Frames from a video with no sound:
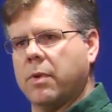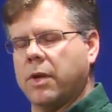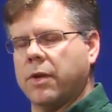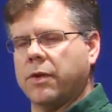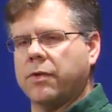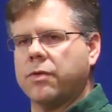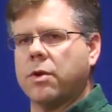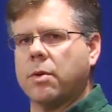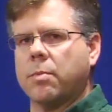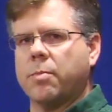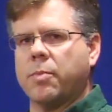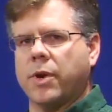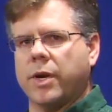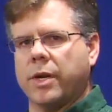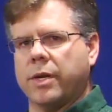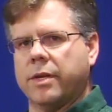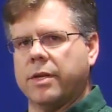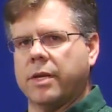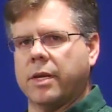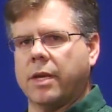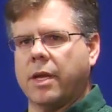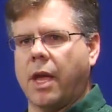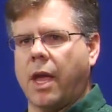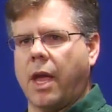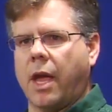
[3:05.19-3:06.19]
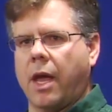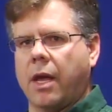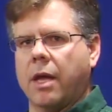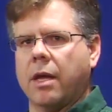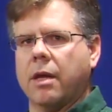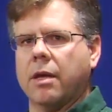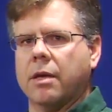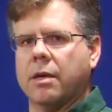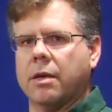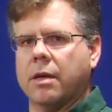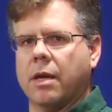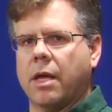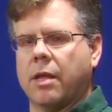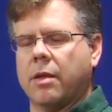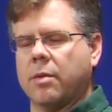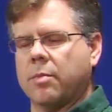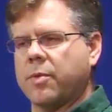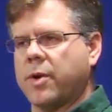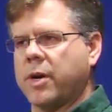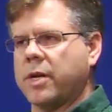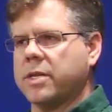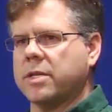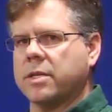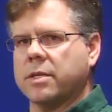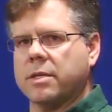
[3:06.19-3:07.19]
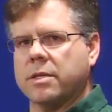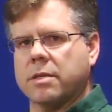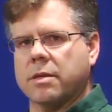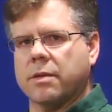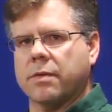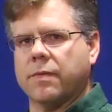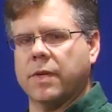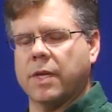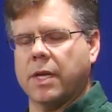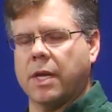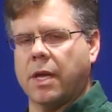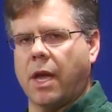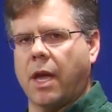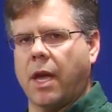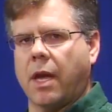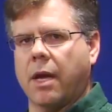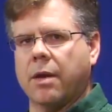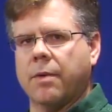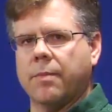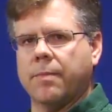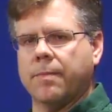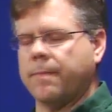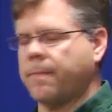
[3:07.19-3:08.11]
interpret decay and the presence of decay.